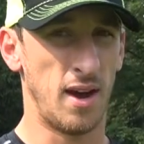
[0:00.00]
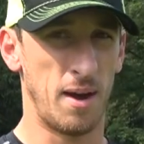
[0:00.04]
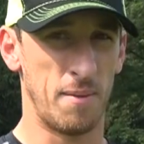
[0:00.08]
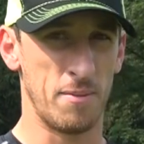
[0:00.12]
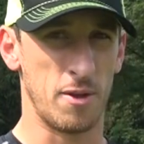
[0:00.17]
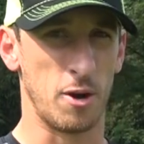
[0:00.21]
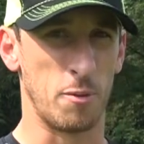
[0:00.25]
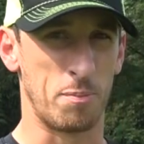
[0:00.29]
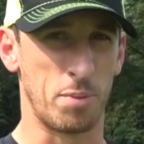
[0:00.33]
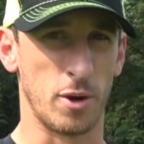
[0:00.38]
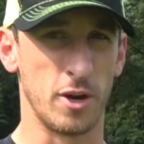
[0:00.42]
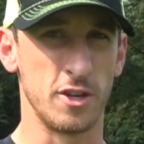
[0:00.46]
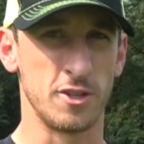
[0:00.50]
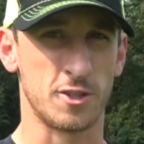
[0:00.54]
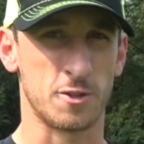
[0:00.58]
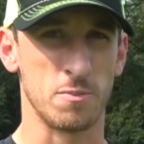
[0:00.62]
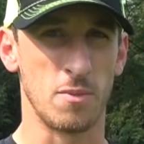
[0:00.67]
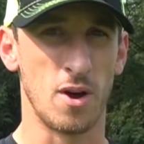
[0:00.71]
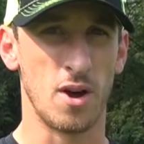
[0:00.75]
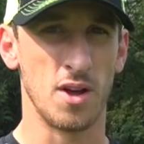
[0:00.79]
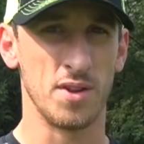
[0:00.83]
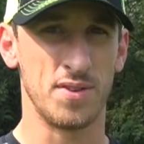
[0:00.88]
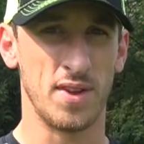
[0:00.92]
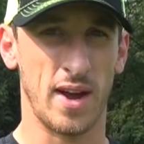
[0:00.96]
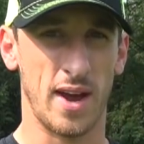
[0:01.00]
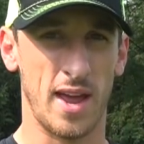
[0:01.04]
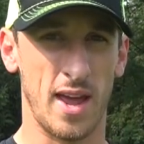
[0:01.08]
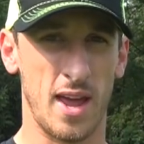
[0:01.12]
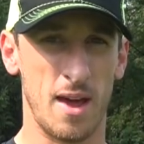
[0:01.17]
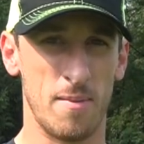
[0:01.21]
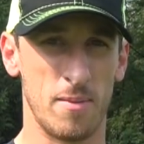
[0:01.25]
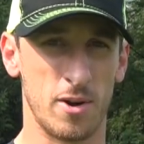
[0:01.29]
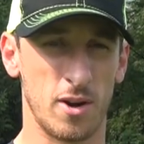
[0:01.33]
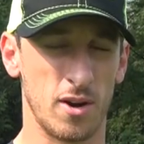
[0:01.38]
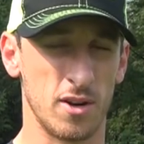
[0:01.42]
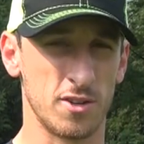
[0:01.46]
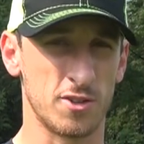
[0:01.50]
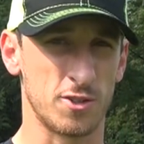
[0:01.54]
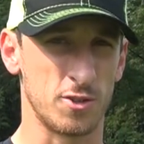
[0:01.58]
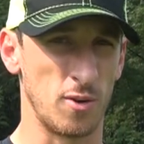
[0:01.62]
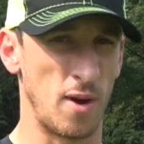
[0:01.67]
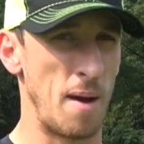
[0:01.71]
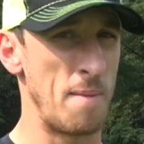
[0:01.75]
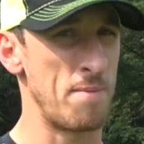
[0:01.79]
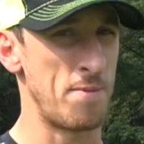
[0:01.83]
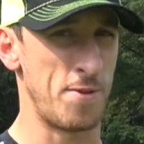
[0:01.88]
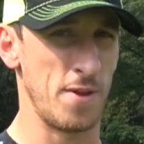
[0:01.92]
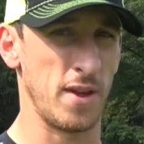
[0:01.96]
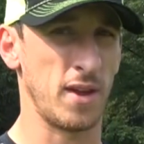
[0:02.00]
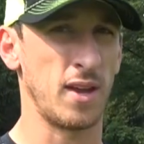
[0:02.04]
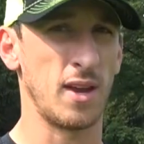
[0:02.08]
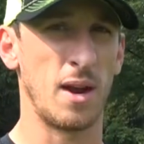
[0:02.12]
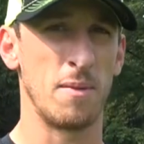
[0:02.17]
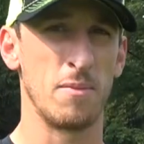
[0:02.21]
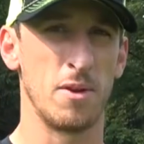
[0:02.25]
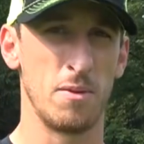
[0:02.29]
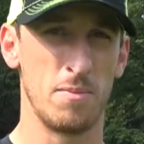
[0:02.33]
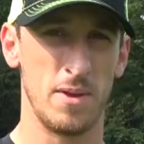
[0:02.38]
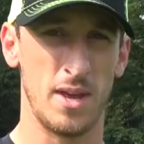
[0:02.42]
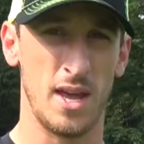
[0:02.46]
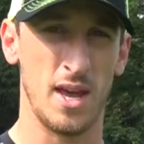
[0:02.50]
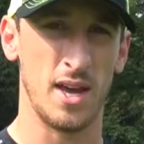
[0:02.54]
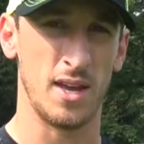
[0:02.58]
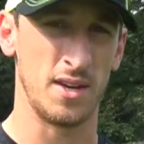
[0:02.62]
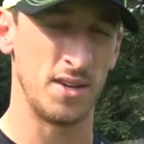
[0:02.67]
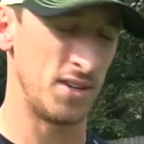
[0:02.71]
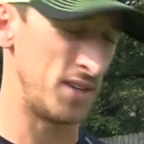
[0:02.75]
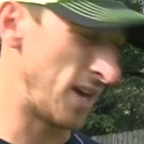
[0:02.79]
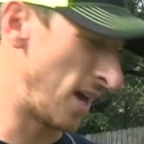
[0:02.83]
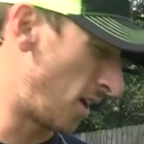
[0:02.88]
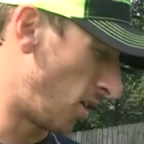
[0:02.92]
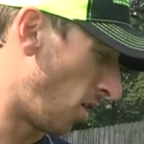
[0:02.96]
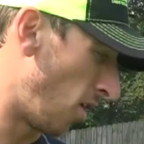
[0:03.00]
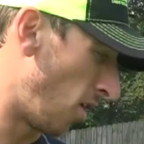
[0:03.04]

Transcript: They're a pretty small diameter, so I'm thinking I'm gonna be hitting dead